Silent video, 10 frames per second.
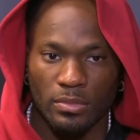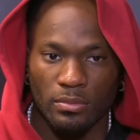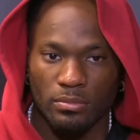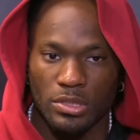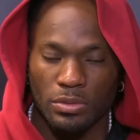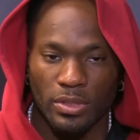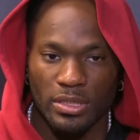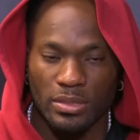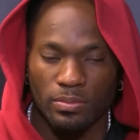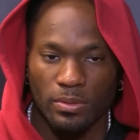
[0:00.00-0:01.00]

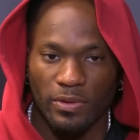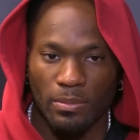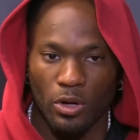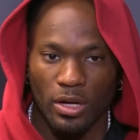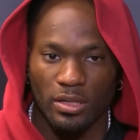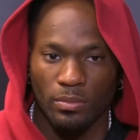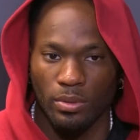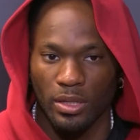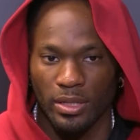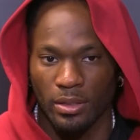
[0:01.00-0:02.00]
switch if I'm guarding a
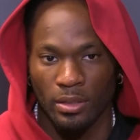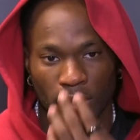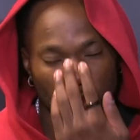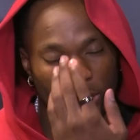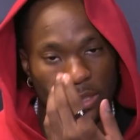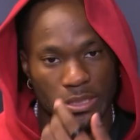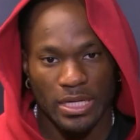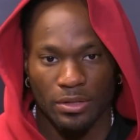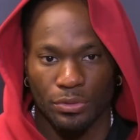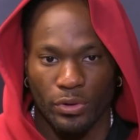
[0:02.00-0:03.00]
player that's
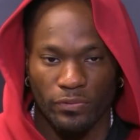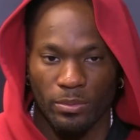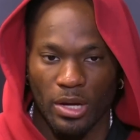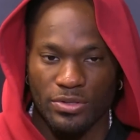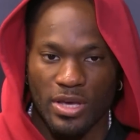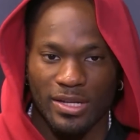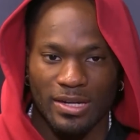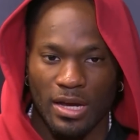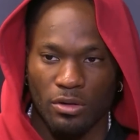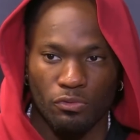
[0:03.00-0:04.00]
not a threat from outside,
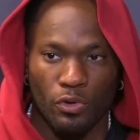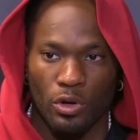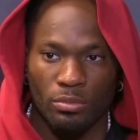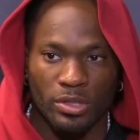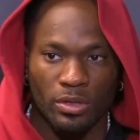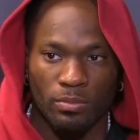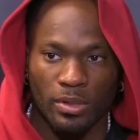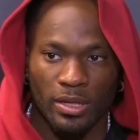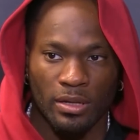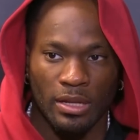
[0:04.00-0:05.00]
and I could roam,
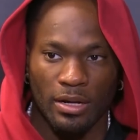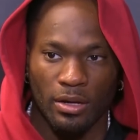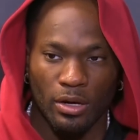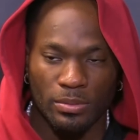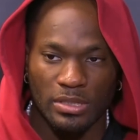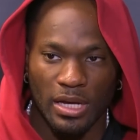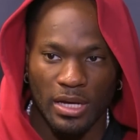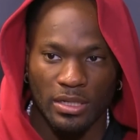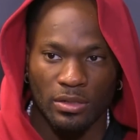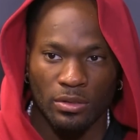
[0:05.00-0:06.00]
play a lot of help
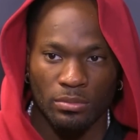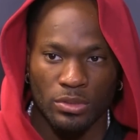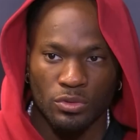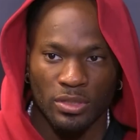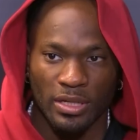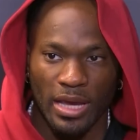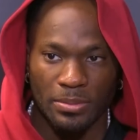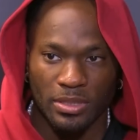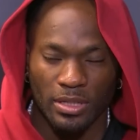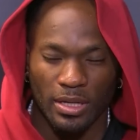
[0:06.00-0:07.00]
side, between the
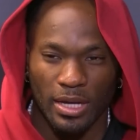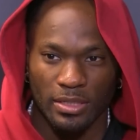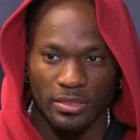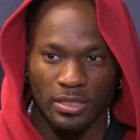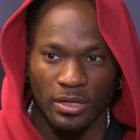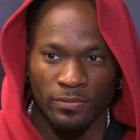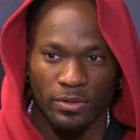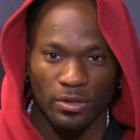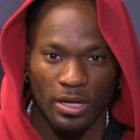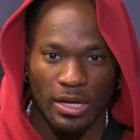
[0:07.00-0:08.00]
gaps and all that kind of stuff,
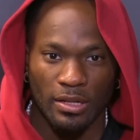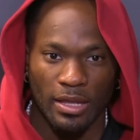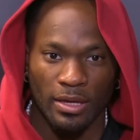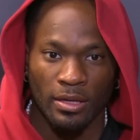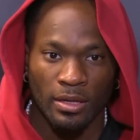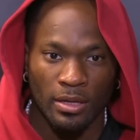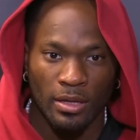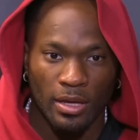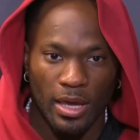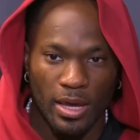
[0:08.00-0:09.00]
kind of like
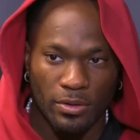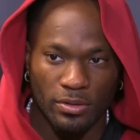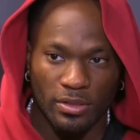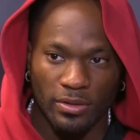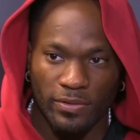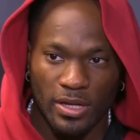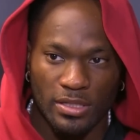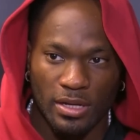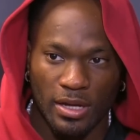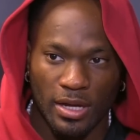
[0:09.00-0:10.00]
anchor the defense
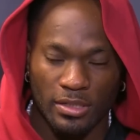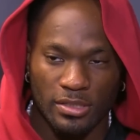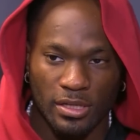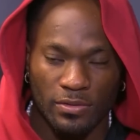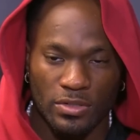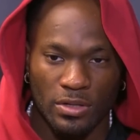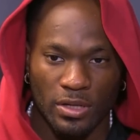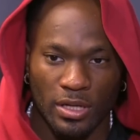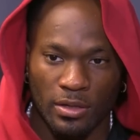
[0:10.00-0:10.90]
and all that kind of stuff. So, yeah.